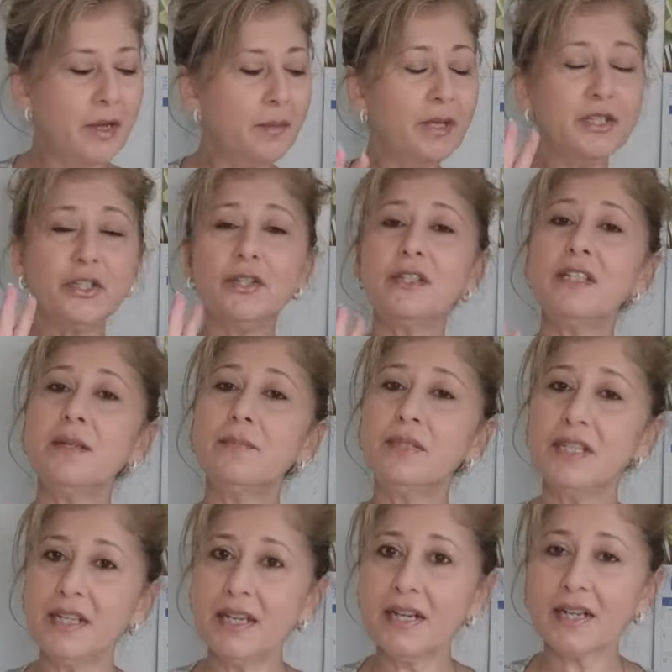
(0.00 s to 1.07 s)
But your
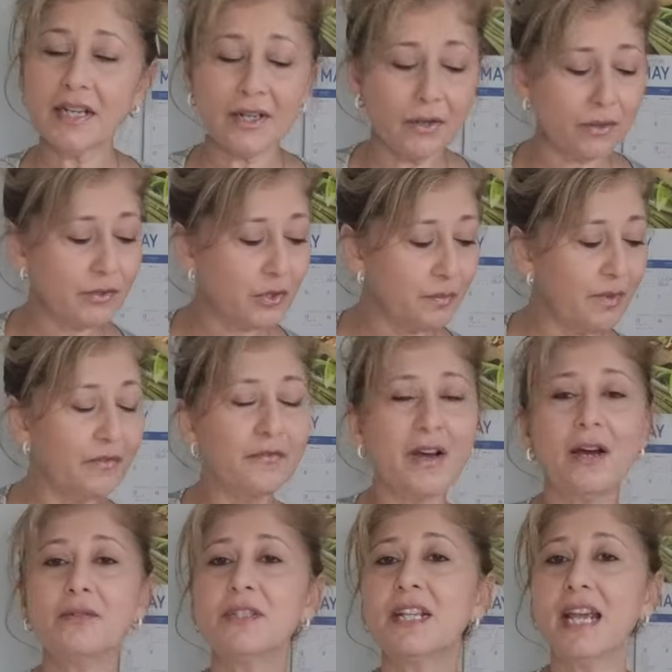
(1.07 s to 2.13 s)
Zibdiya can also be
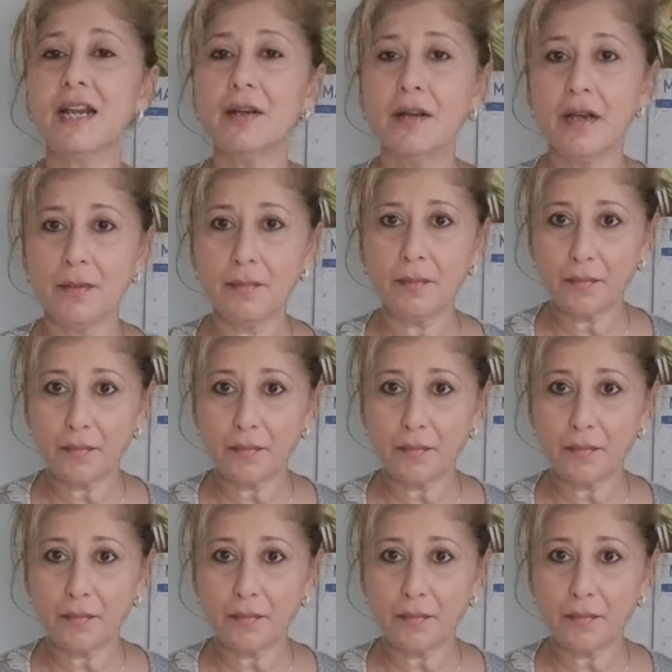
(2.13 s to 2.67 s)
found in